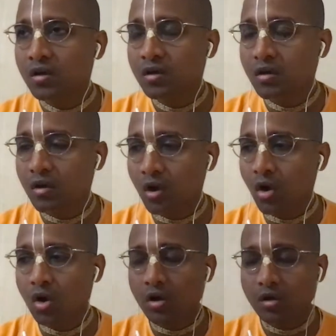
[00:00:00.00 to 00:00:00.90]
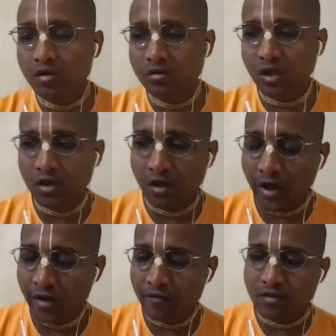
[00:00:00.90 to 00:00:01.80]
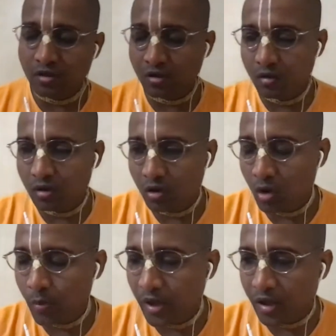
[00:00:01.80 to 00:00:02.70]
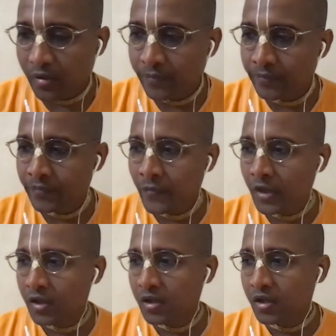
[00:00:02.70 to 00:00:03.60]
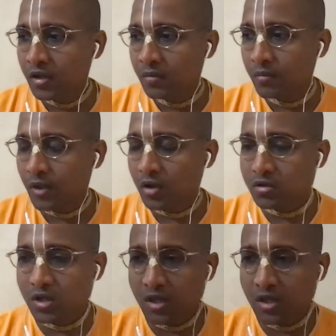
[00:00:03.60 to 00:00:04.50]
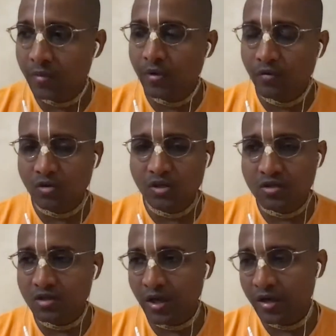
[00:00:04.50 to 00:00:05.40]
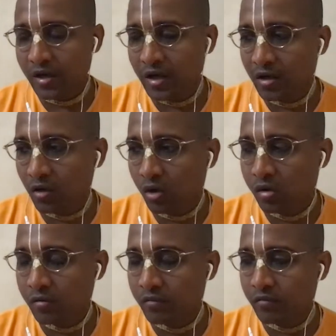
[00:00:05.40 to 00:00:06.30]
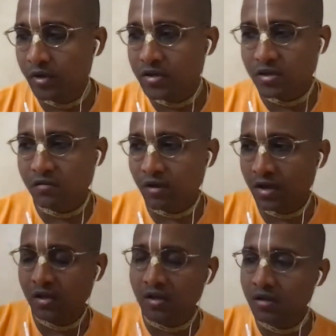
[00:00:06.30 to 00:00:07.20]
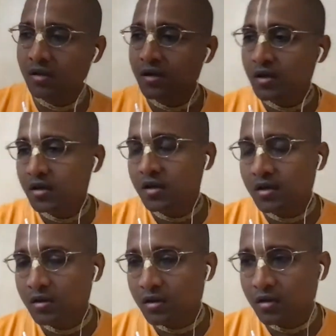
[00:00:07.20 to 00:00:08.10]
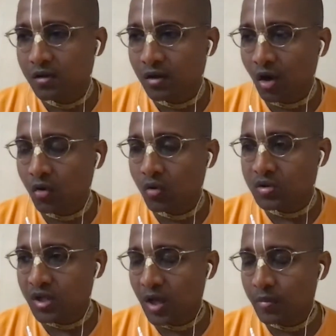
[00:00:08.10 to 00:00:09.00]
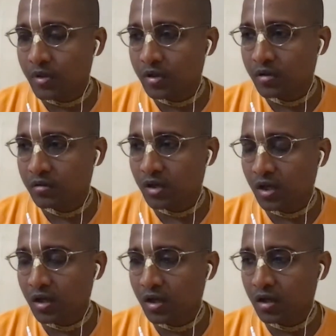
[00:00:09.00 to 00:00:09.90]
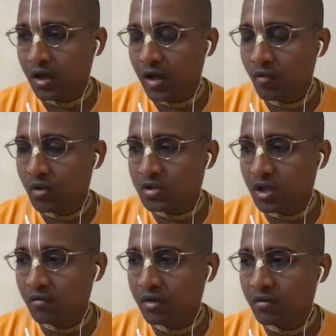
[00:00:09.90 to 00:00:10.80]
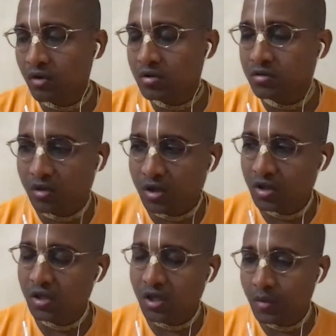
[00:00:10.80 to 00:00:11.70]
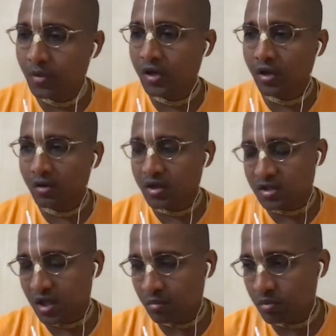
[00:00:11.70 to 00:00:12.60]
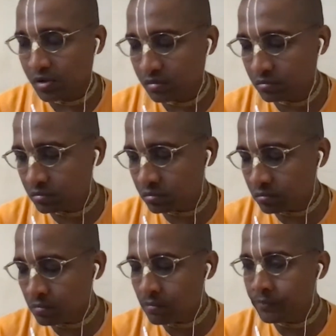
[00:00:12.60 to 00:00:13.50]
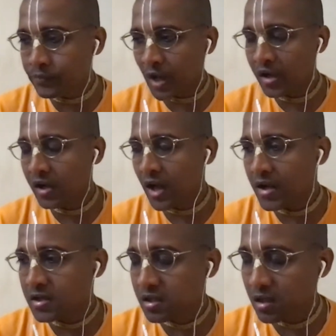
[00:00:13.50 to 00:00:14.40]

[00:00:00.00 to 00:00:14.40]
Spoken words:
rock, that cave's opening, because the demon was inside, and the whole reason why the rock was kept, the cave was covered, was so that the demon cannot escape and he dies